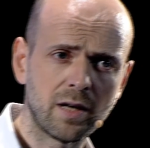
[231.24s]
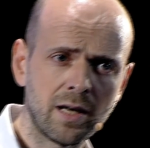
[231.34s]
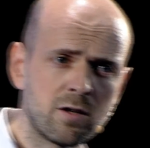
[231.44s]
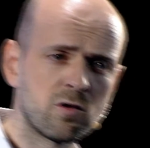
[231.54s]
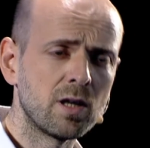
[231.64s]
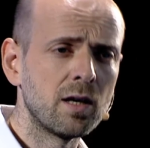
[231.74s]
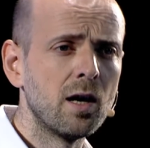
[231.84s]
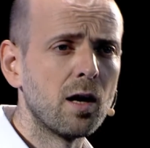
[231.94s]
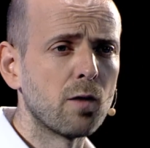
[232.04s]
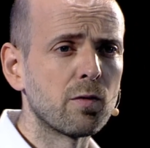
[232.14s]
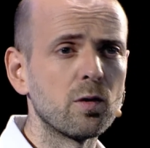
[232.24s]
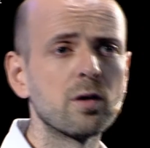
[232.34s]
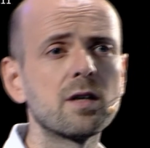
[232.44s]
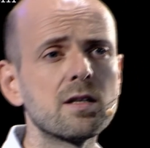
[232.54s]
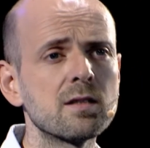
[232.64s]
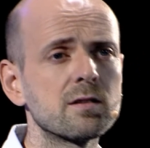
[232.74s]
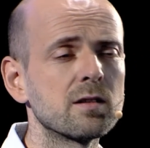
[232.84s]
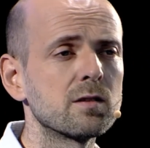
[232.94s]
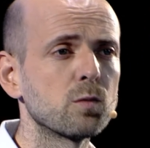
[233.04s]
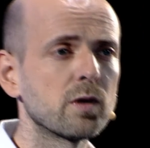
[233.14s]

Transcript: energy over long distances